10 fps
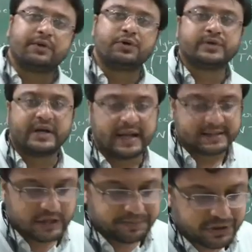was an
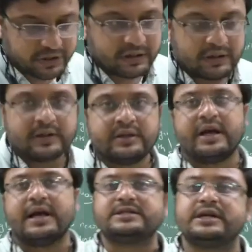exception.
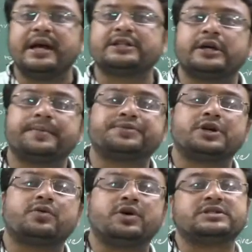The acid
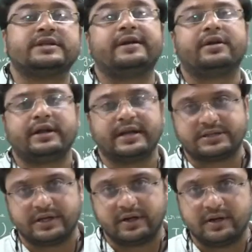exception was nitric
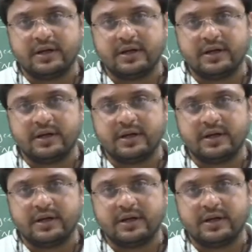acid.